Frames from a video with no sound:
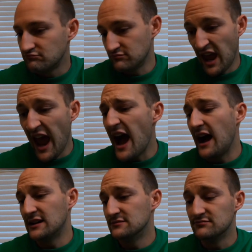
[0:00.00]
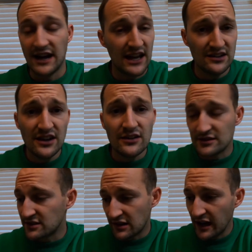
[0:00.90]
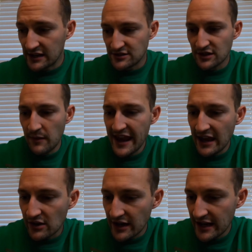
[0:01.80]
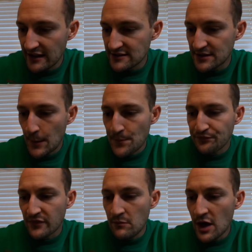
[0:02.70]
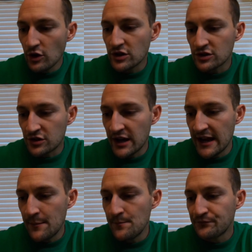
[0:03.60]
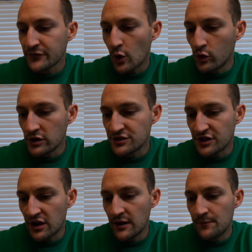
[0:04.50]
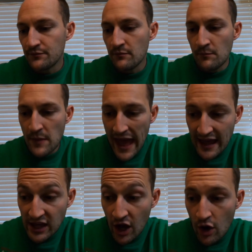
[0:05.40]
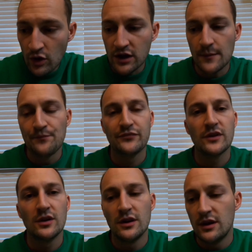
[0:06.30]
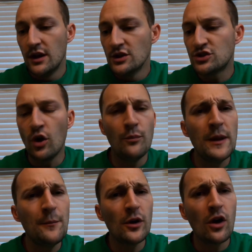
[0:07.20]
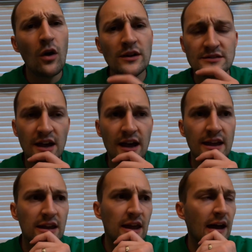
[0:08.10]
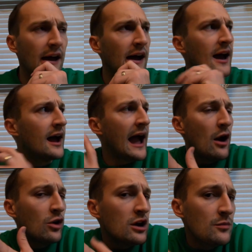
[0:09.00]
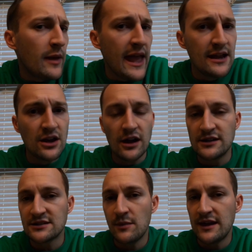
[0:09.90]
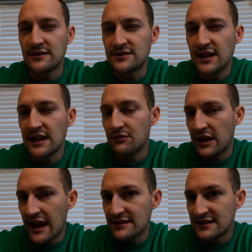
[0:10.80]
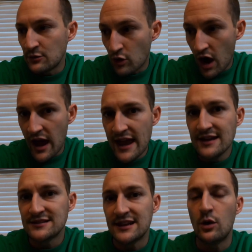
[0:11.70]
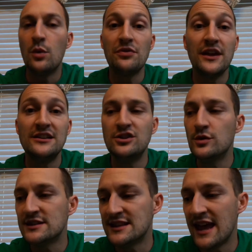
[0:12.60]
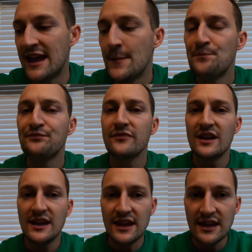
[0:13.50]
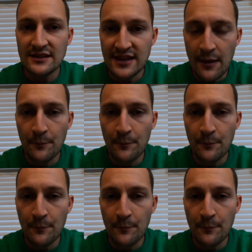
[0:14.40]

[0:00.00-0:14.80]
yeah, I don't know, it's great. So the main ingredients: milk, cream, corn syrup, egg yolk. So people are always like, how come eggnog doesn't make us sick if it has raw eggs in it? Well, what they do is they raise the